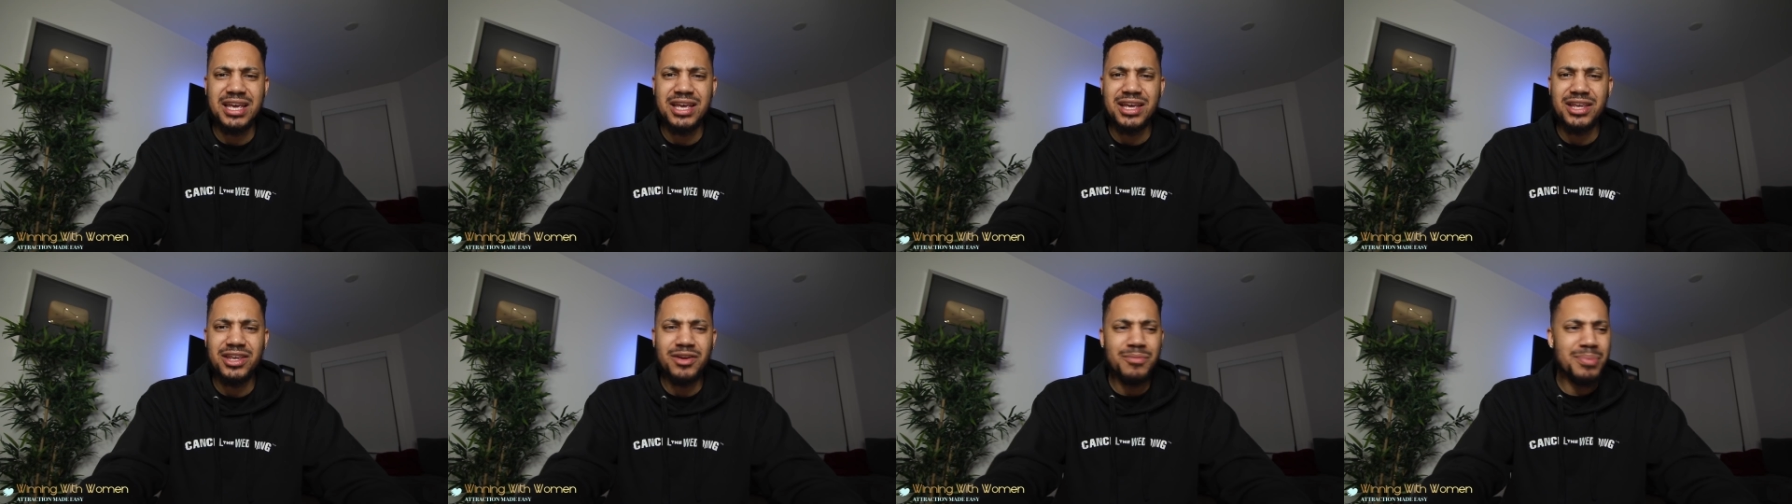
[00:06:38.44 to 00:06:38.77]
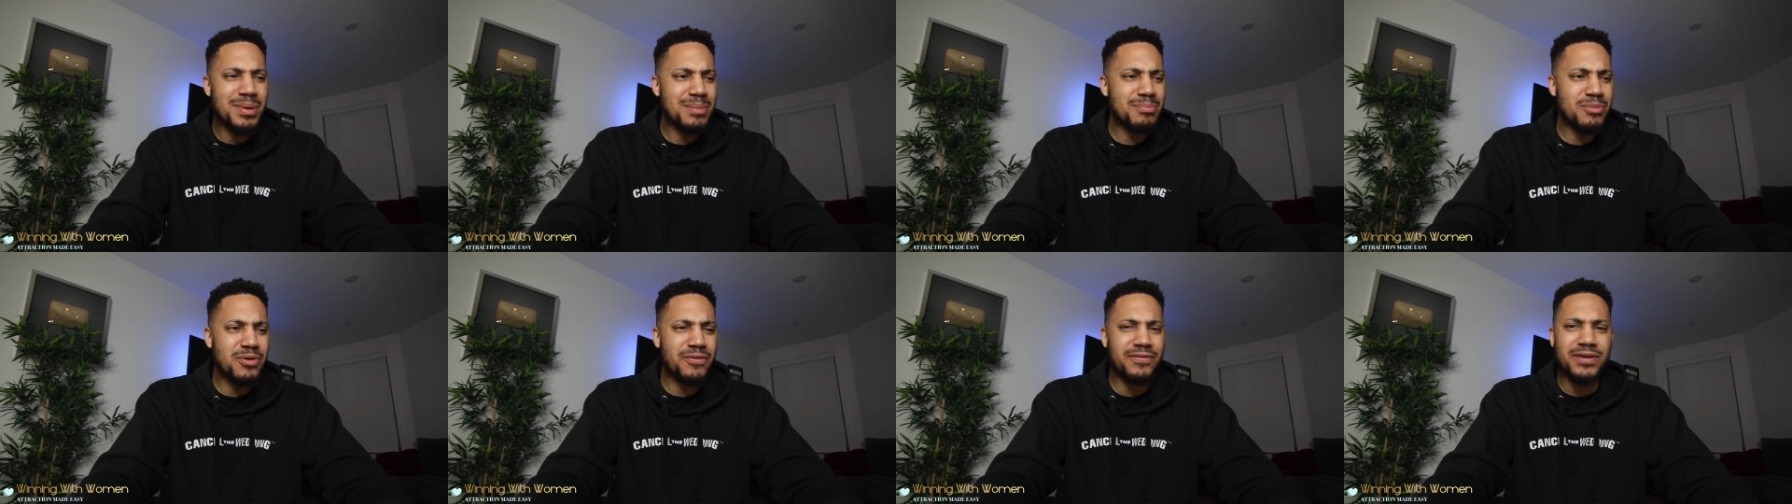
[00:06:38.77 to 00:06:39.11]
You've
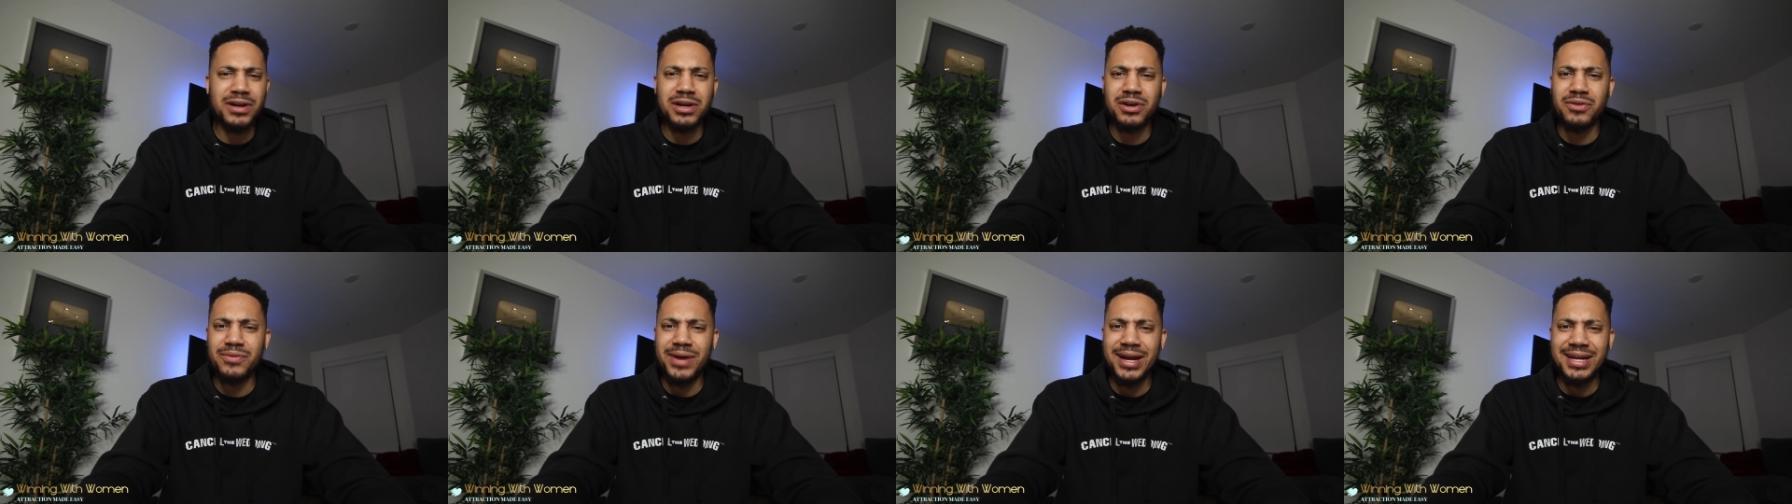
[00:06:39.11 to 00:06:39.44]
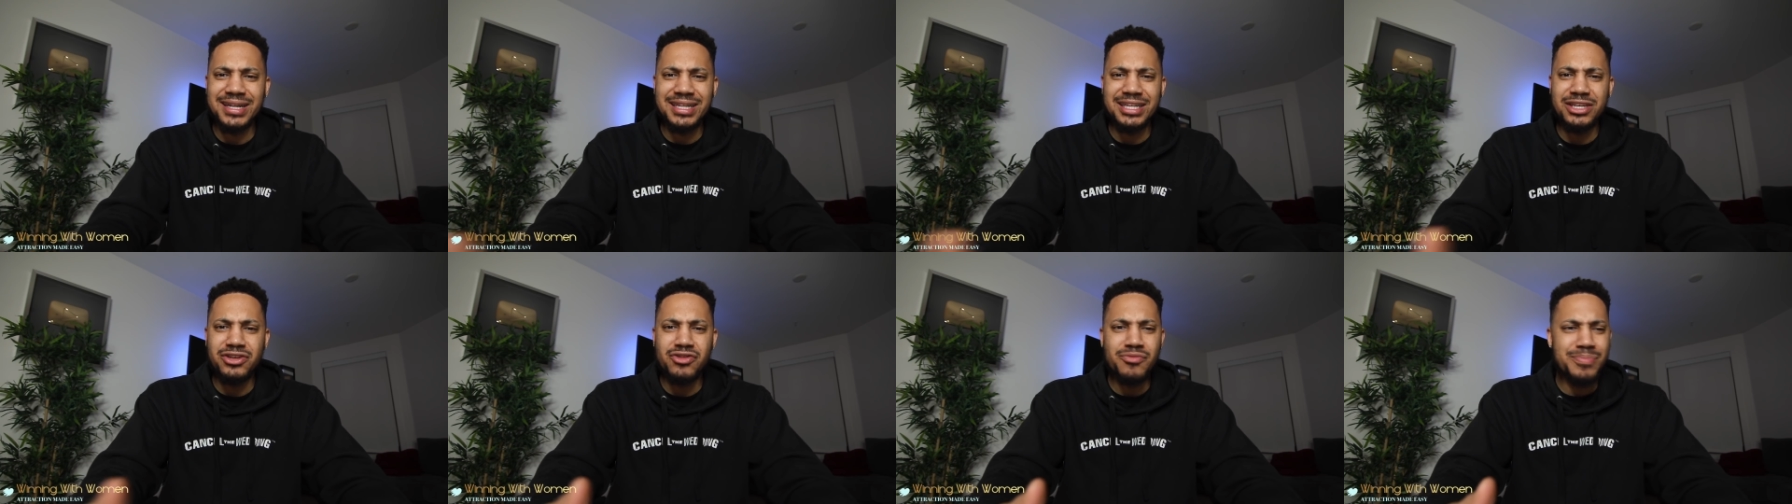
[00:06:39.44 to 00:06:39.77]
been moving
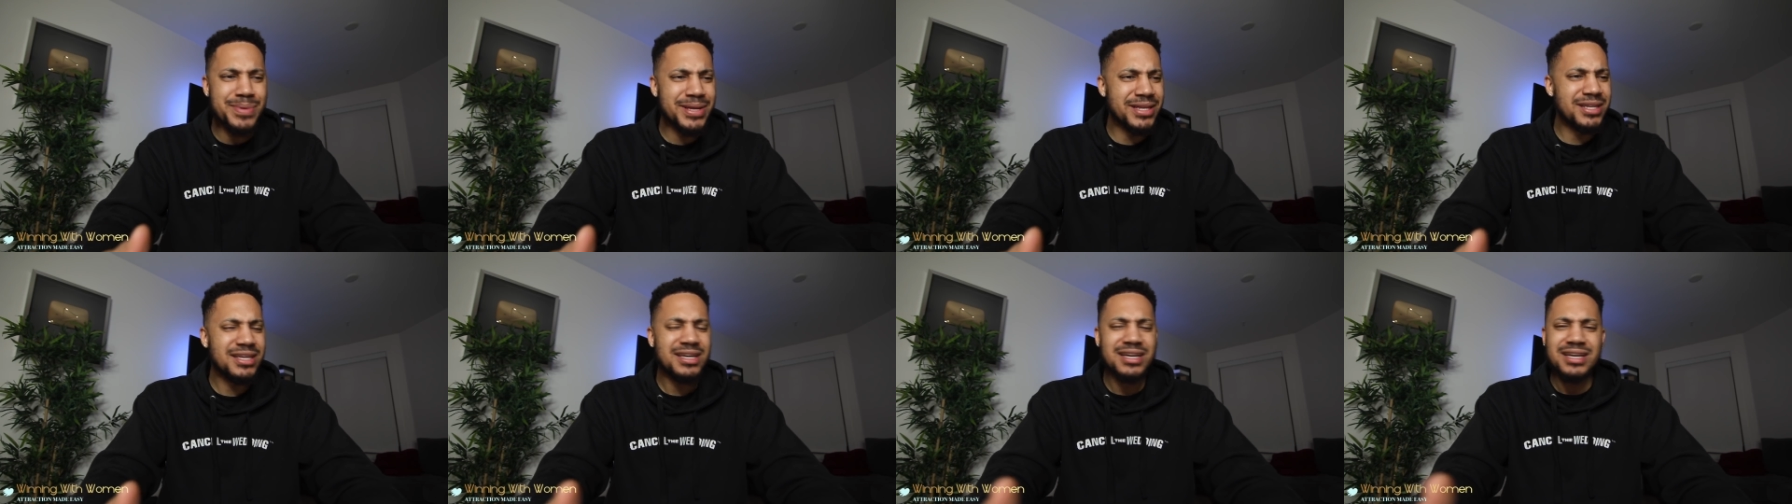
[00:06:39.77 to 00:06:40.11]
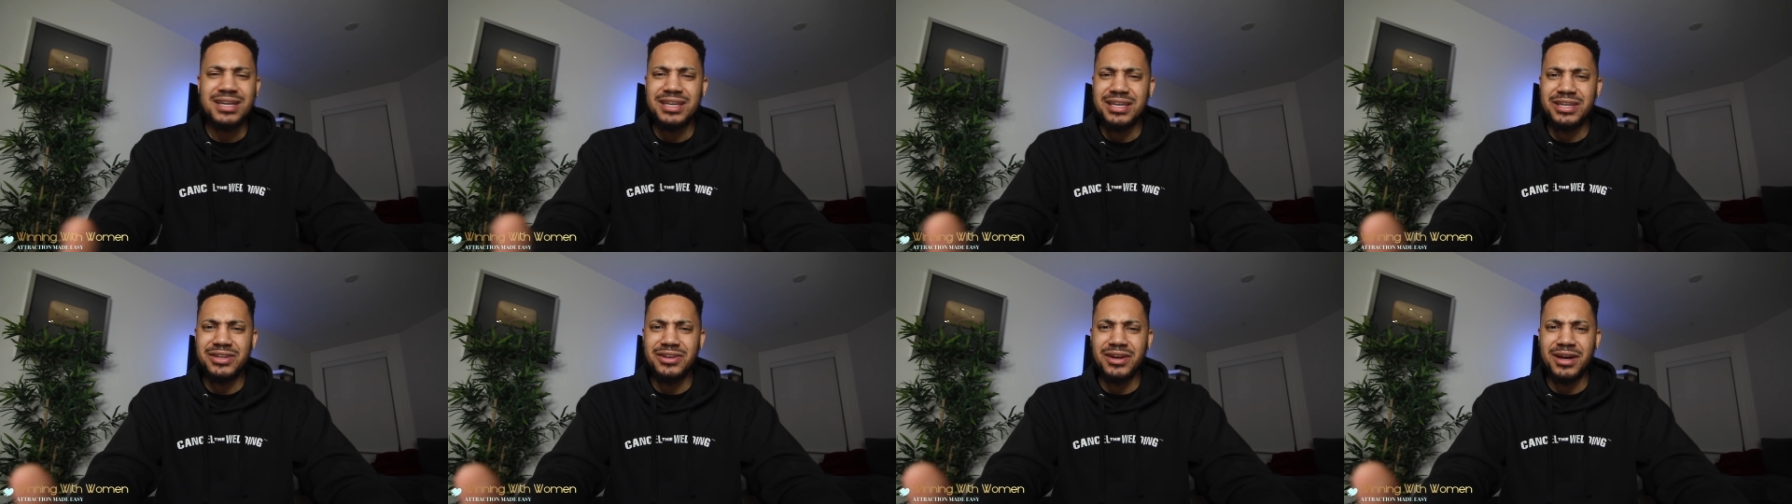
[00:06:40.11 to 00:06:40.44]
correctly. You've been,
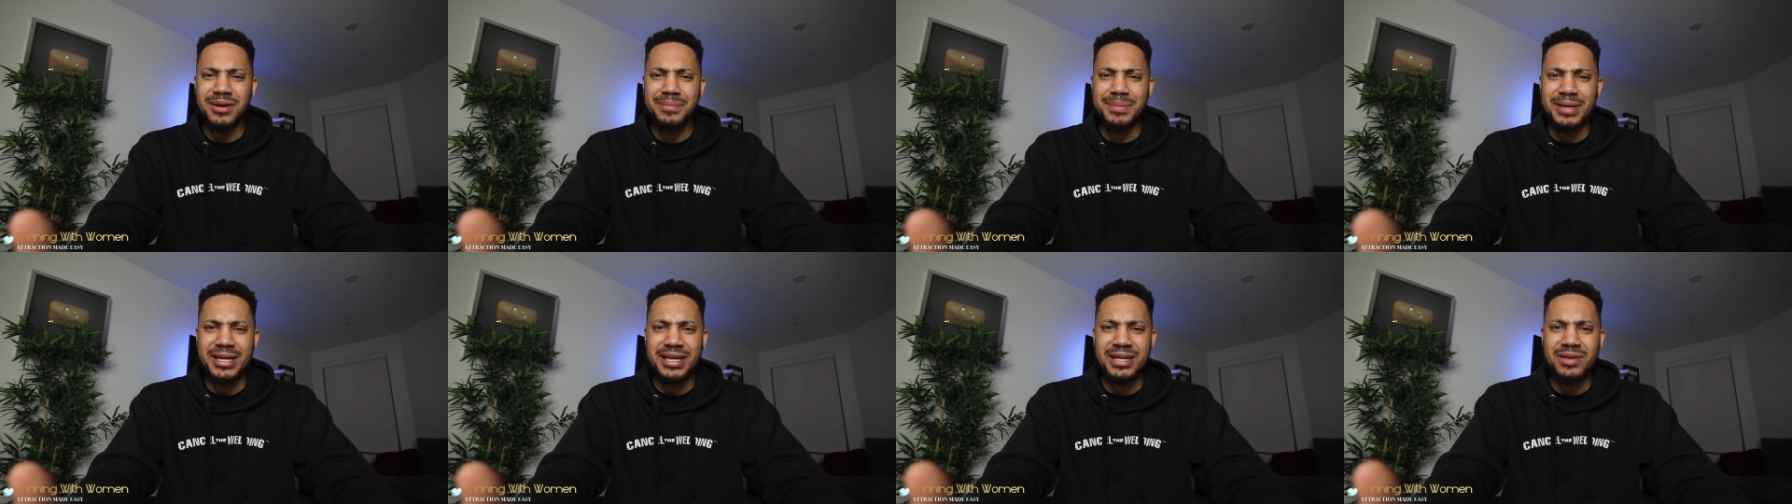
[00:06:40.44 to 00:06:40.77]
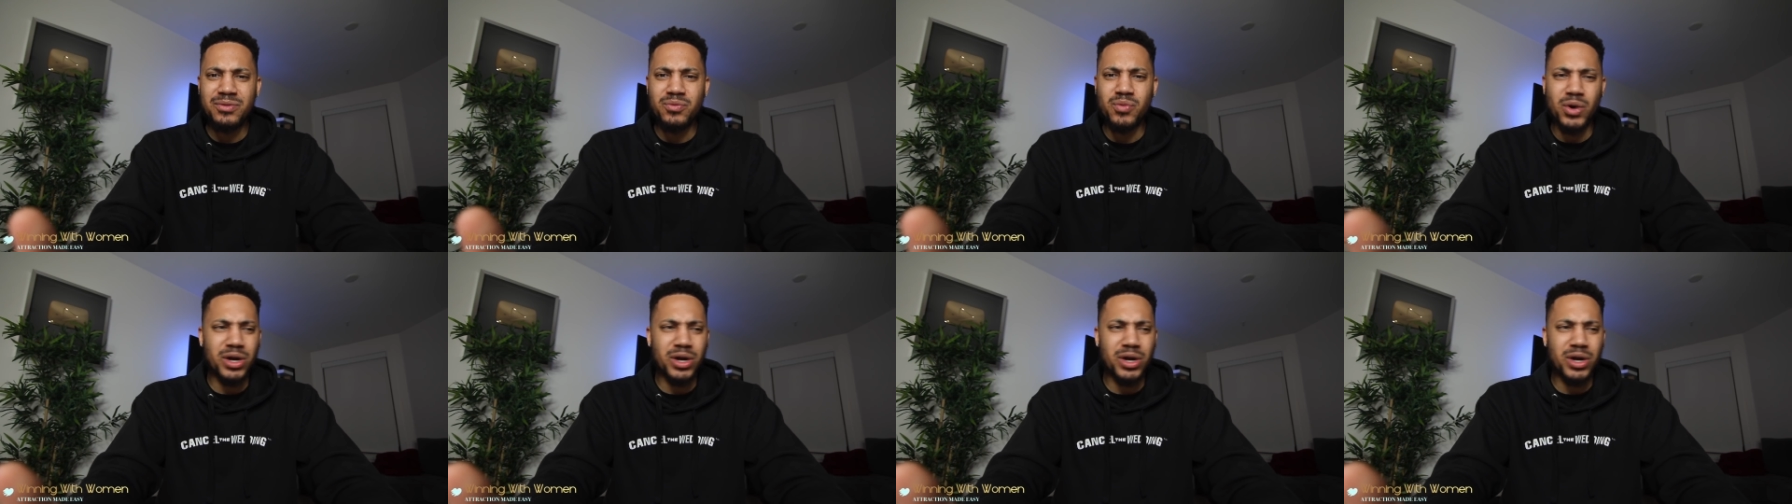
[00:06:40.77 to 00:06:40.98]
you know what I mean,